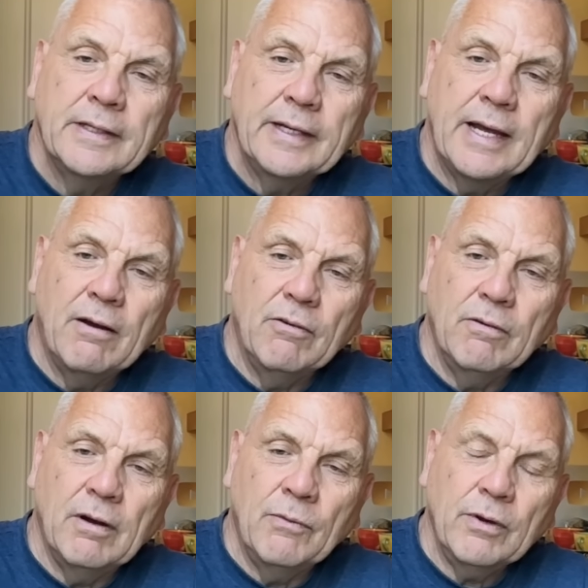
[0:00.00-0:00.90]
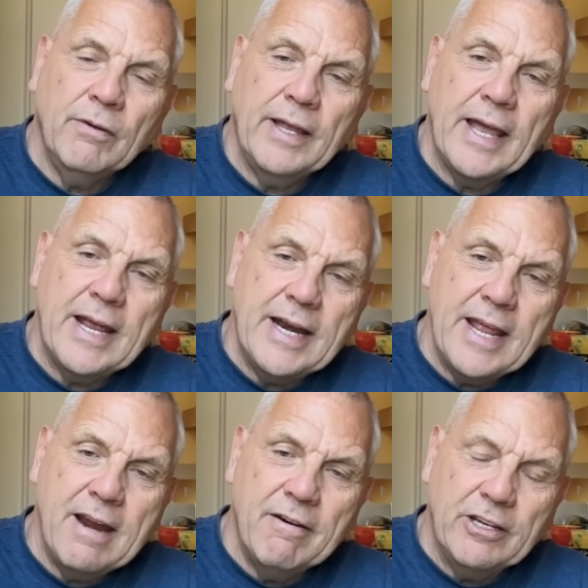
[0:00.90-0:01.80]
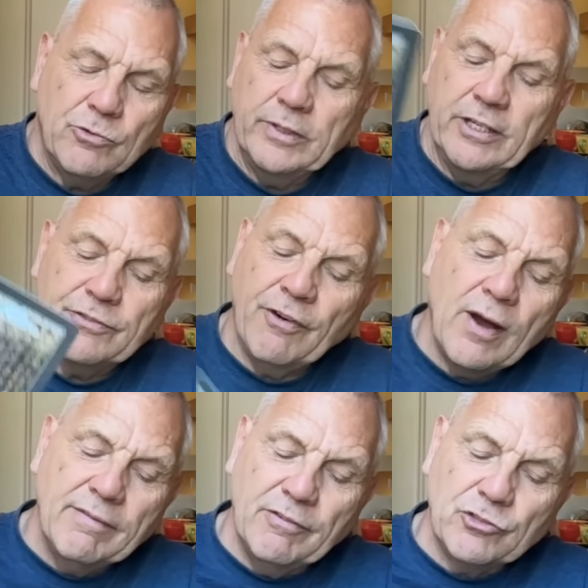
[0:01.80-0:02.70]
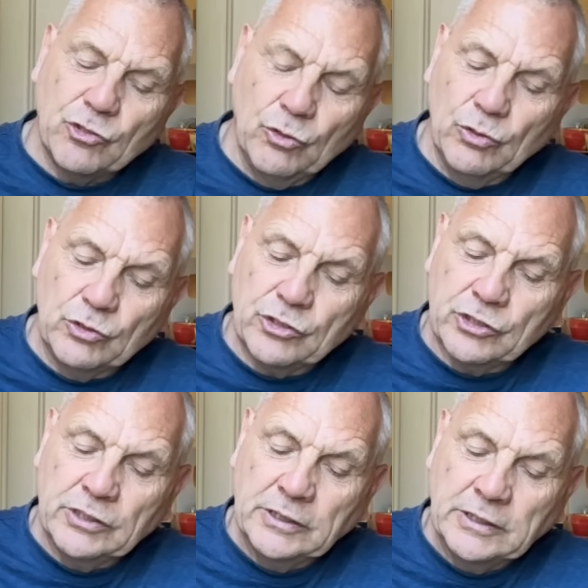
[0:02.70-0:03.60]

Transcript: Now, what I'm getting here is with this Five of Swords,